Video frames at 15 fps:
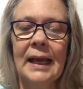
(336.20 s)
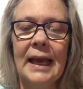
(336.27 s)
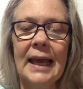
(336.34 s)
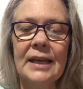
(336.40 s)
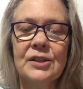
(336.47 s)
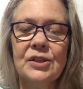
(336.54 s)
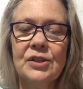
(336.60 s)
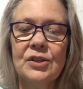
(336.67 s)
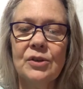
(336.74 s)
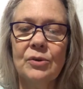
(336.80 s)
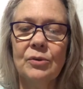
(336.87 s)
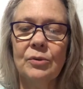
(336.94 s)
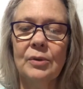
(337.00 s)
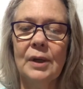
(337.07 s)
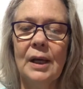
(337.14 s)
And
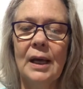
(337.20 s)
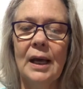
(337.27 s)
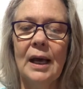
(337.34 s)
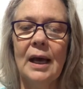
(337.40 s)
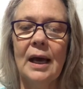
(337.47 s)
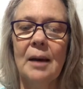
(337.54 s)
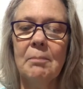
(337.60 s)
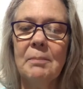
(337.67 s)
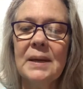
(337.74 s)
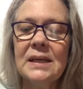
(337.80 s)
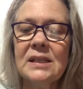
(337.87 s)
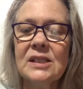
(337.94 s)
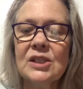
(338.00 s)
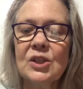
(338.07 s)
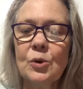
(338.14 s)
soon, amid
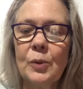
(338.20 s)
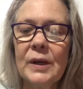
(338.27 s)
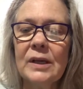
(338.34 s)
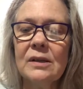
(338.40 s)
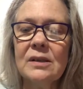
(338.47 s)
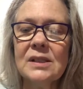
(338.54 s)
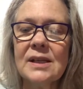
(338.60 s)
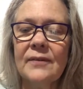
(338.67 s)
squeals